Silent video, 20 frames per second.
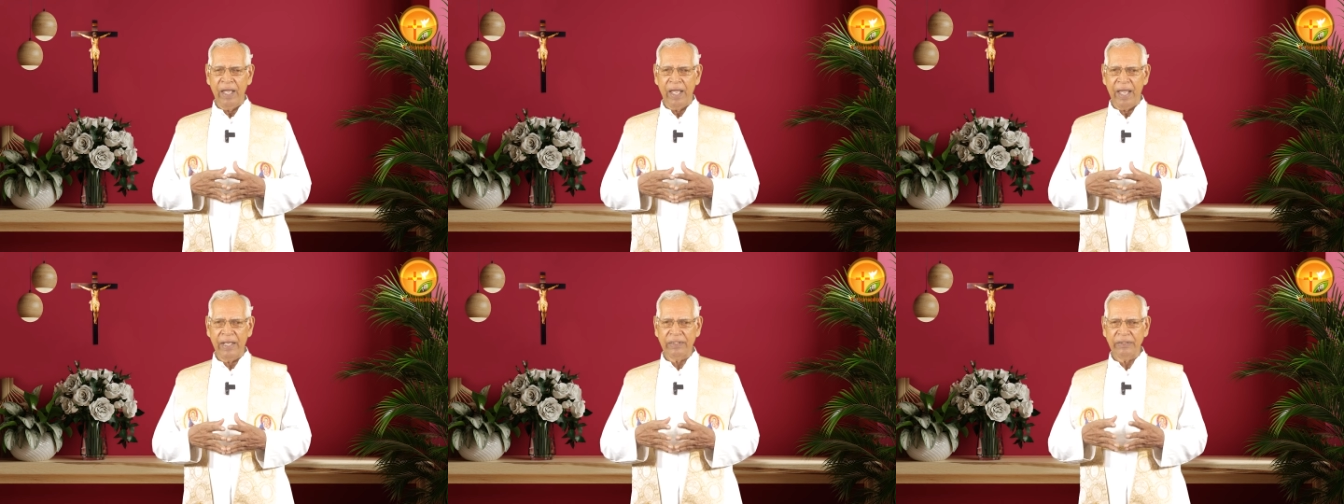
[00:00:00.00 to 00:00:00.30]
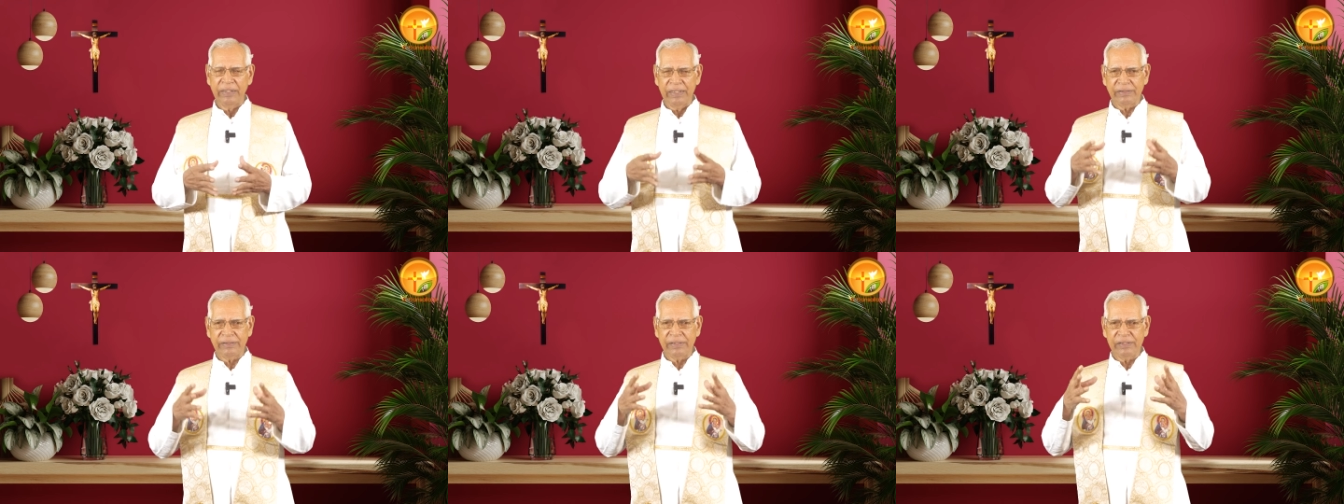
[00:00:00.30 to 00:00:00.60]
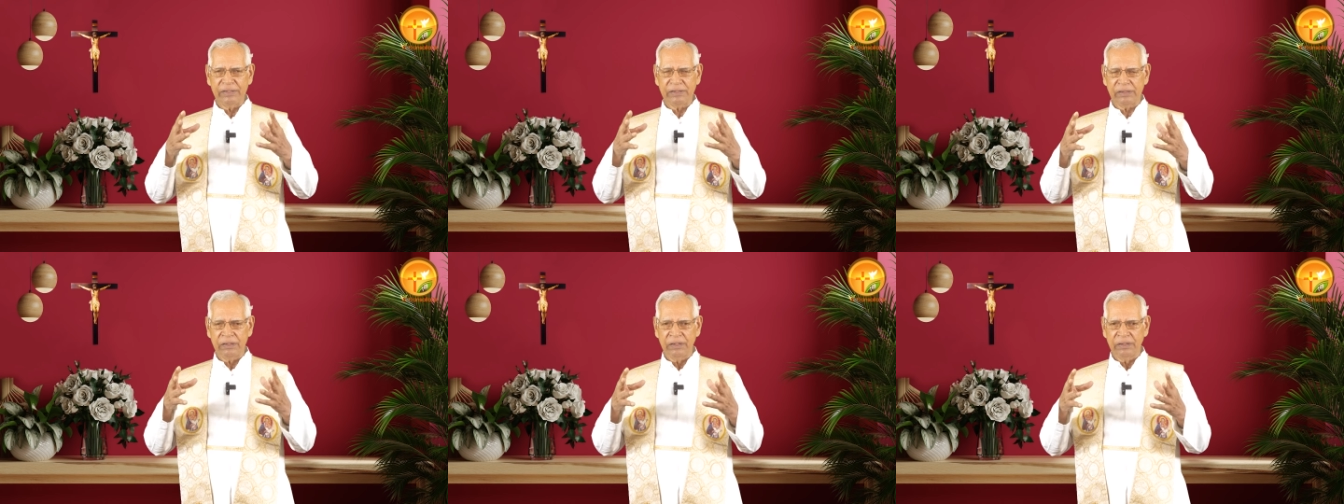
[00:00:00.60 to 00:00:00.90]
And this
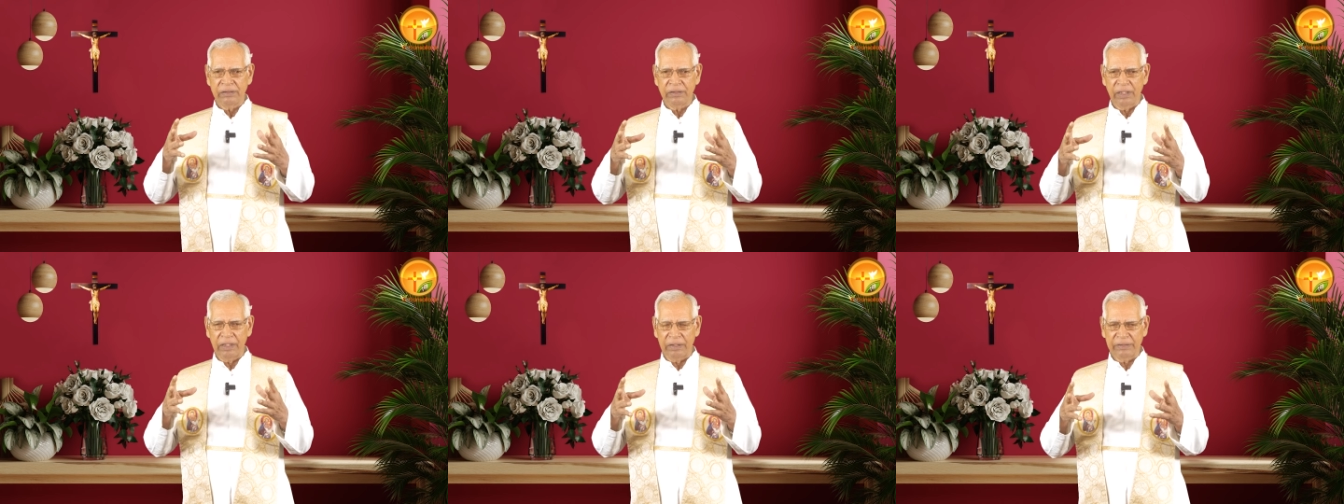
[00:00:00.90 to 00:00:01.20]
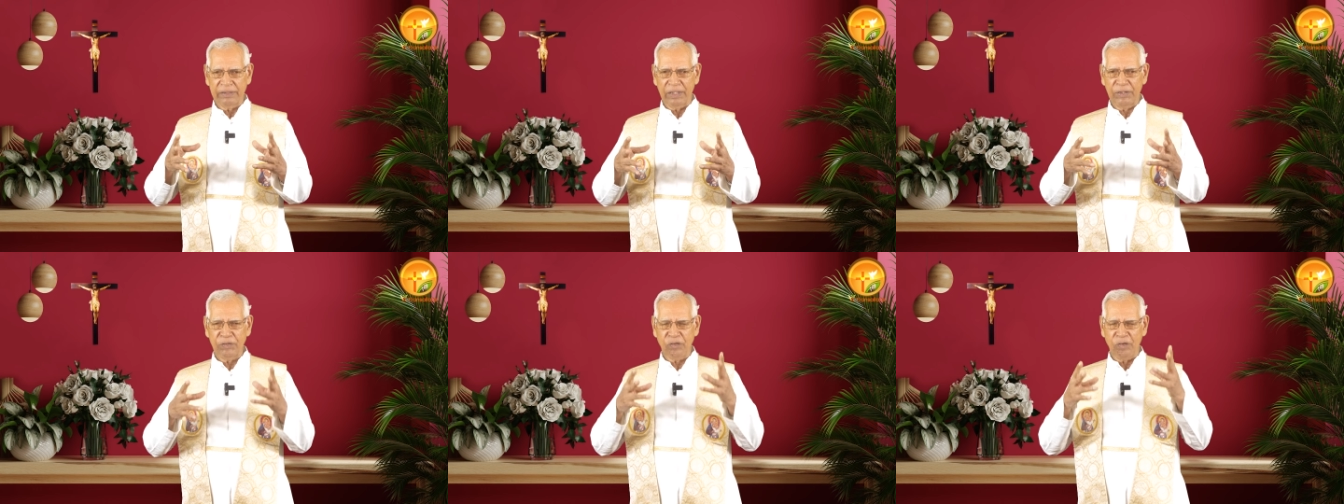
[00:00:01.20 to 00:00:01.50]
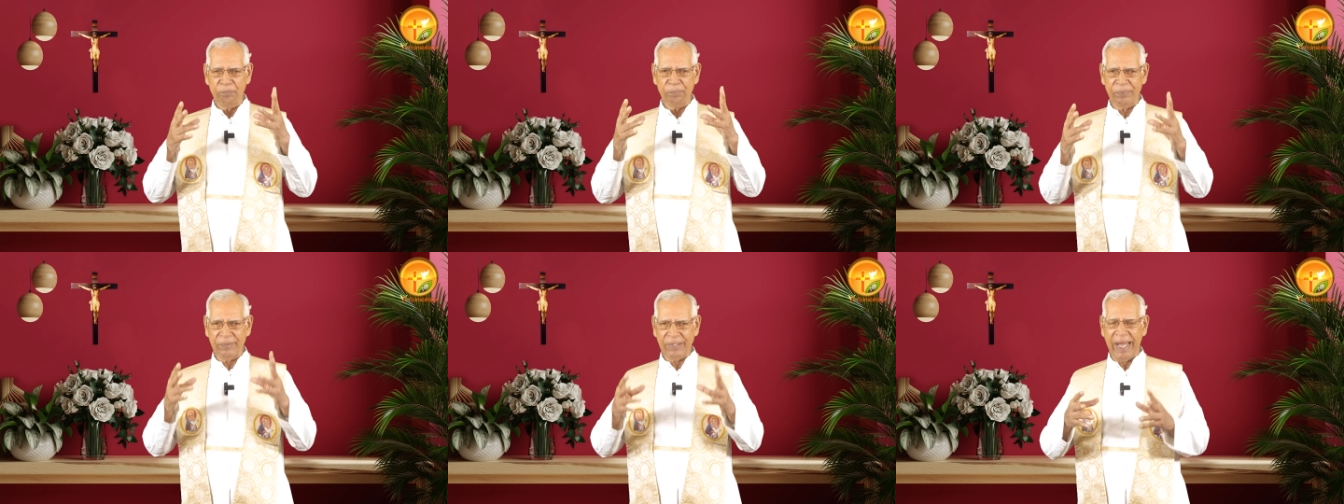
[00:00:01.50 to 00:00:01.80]
is the result
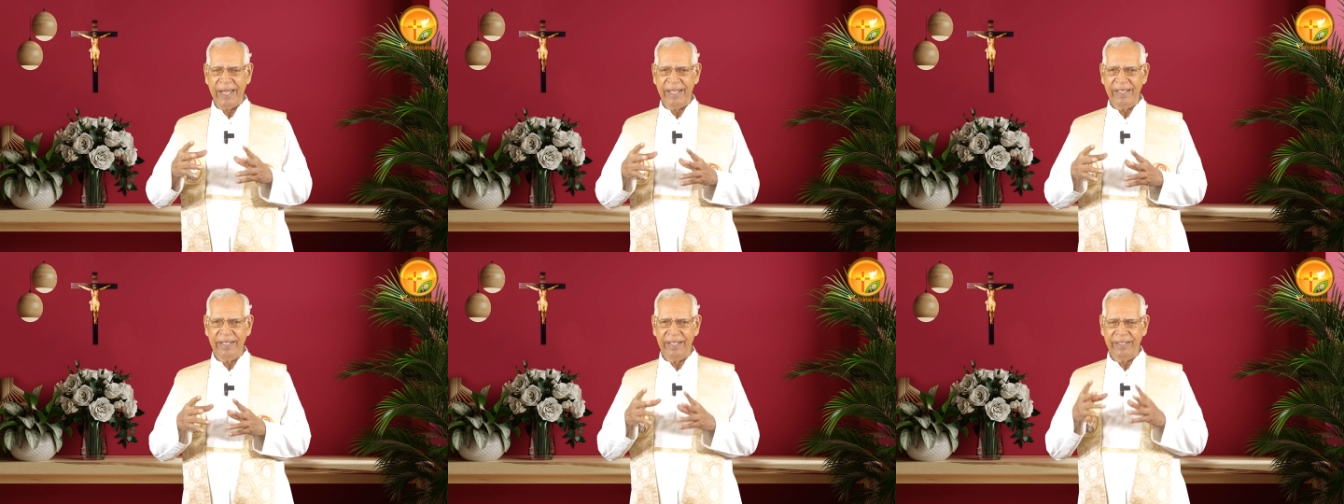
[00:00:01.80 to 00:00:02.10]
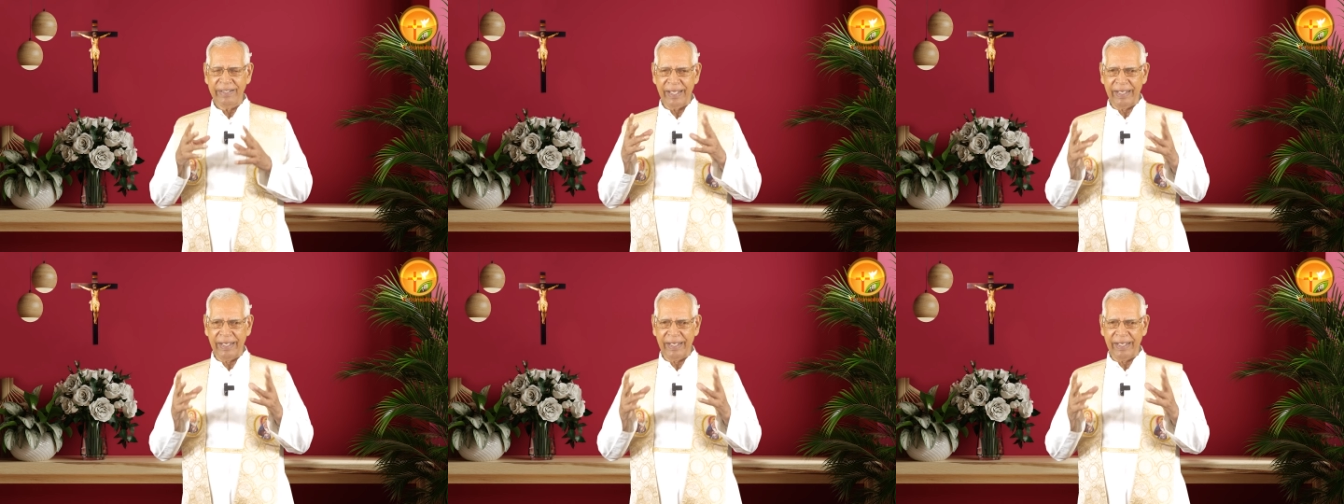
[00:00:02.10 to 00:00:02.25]
of pride and